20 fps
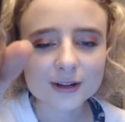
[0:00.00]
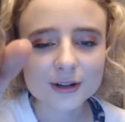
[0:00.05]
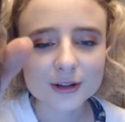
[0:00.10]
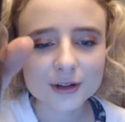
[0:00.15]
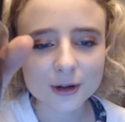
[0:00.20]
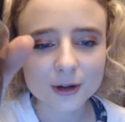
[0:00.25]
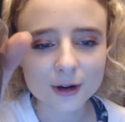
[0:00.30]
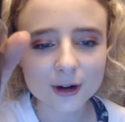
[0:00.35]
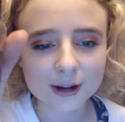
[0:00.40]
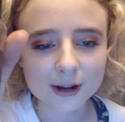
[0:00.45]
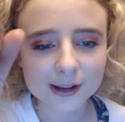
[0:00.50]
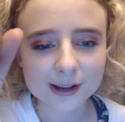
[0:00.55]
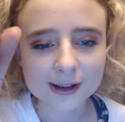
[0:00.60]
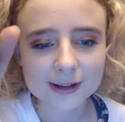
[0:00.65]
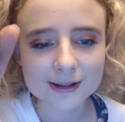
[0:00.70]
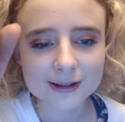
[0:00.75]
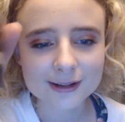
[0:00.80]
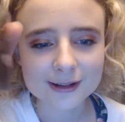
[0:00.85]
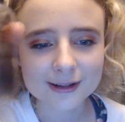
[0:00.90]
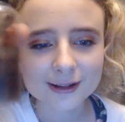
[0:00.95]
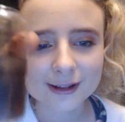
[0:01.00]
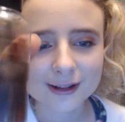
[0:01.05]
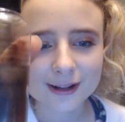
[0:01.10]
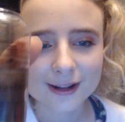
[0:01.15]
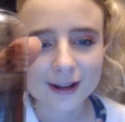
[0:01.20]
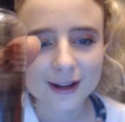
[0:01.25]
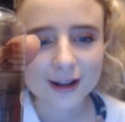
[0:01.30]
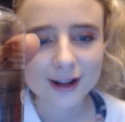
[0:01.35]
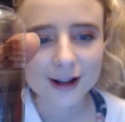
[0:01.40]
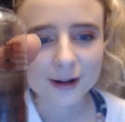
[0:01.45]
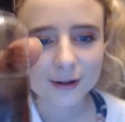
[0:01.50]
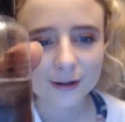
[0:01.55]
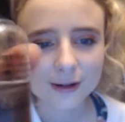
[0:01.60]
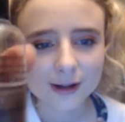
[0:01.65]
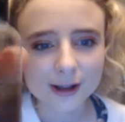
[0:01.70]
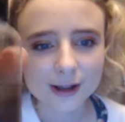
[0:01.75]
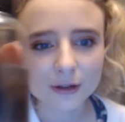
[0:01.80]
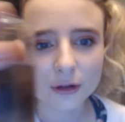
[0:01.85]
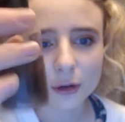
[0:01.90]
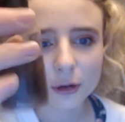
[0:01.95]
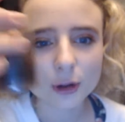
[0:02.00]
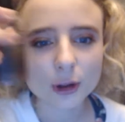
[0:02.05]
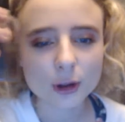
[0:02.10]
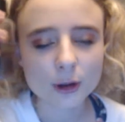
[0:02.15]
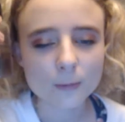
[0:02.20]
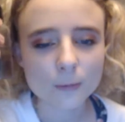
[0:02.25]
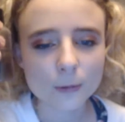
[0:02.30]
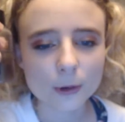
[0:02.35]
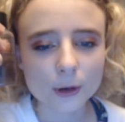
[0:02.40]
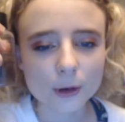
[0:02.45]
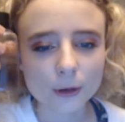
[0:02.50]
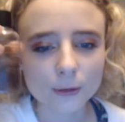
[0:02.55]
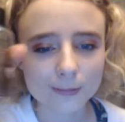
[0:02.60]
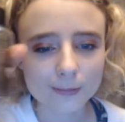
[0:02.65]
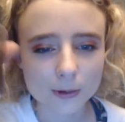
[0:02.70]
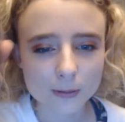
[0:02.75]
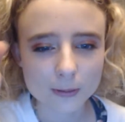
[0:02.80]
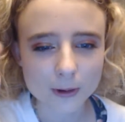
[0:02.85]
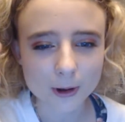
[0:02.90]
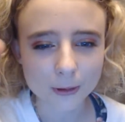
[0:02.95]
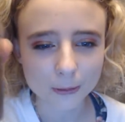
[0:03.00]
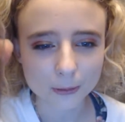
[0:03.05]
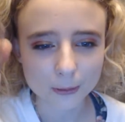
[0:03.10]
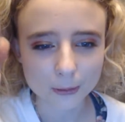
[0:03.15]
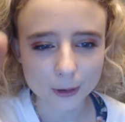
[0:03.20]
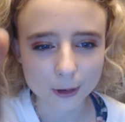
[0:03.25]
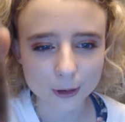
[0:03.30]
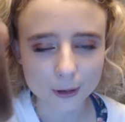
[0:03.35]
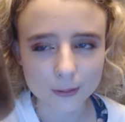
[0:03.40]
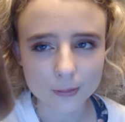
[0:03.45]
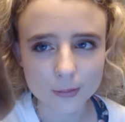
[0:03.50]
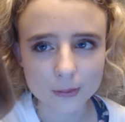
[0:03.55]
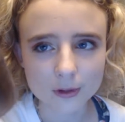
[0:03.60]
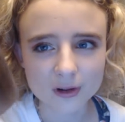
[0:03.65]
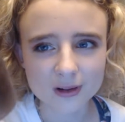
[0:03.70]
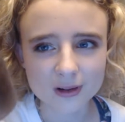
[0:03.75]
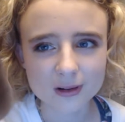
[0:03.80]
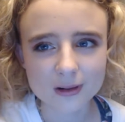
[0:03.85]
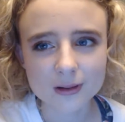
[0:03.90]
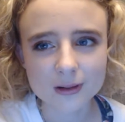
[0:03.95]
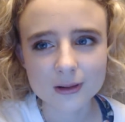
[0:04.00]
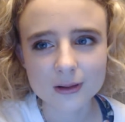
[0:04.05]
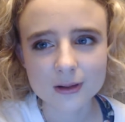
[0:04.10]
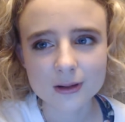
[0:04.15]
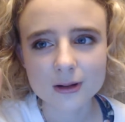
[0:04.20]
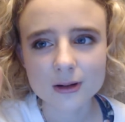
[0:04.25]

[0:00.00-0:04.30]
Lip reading: It's so nice. It only comes in a small bottle though, but.